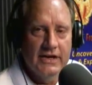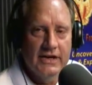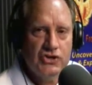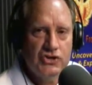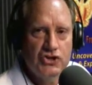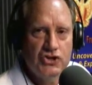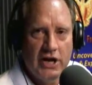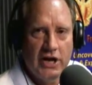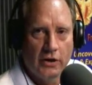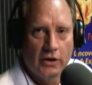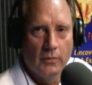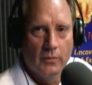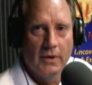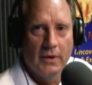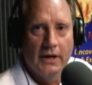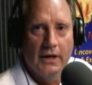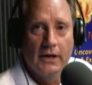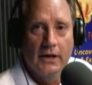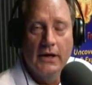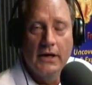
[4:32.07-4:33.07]
This
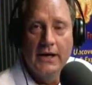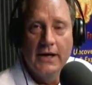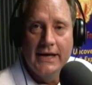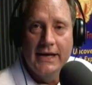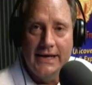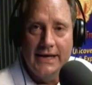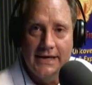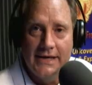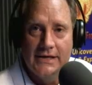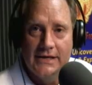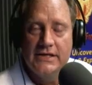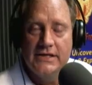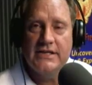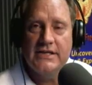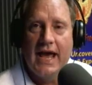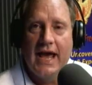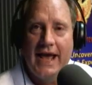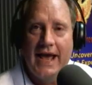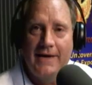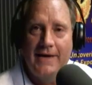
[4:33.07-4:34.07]
gentleman
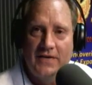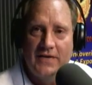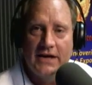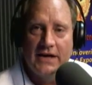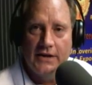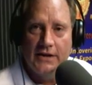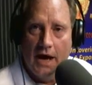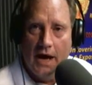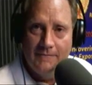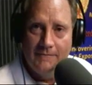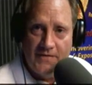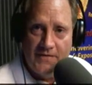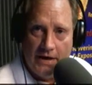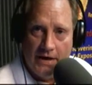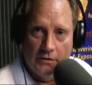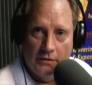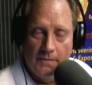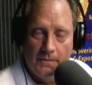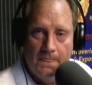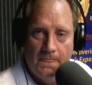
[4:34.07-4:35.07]
is a Vietnam
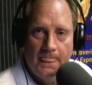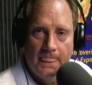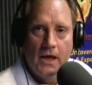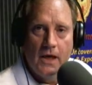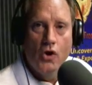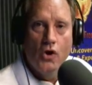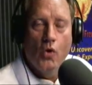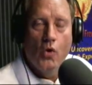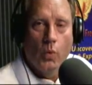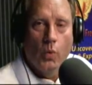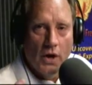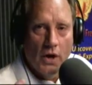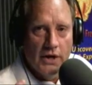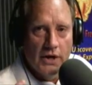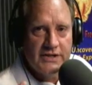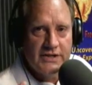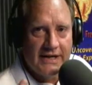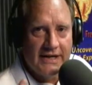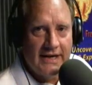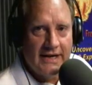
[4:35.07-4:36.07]
veteran,
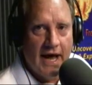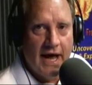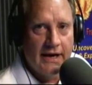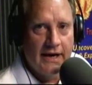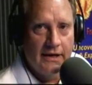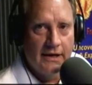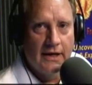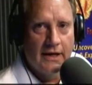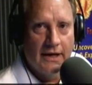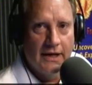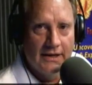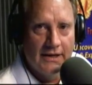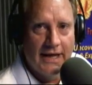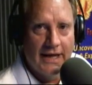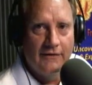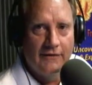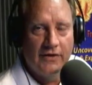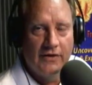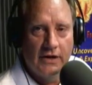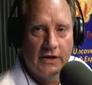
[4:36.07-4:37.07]
was a
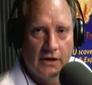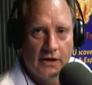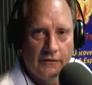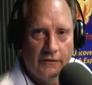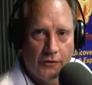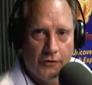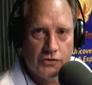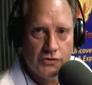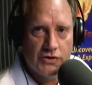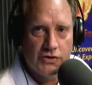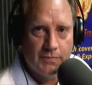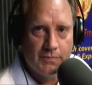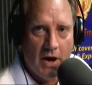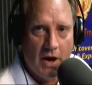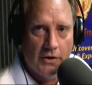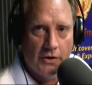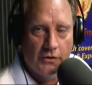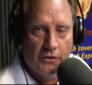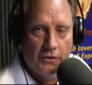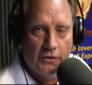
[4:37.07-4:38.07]
9/11 first
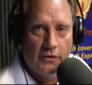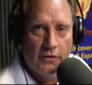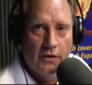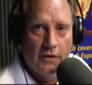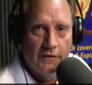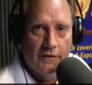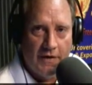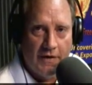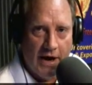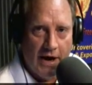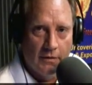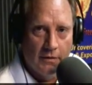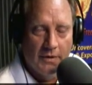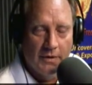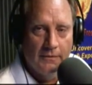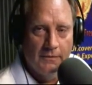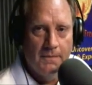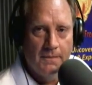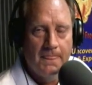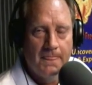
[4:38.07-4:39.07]
responder
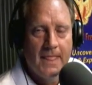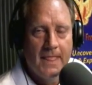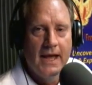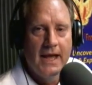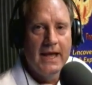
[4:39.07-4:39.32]
fireman.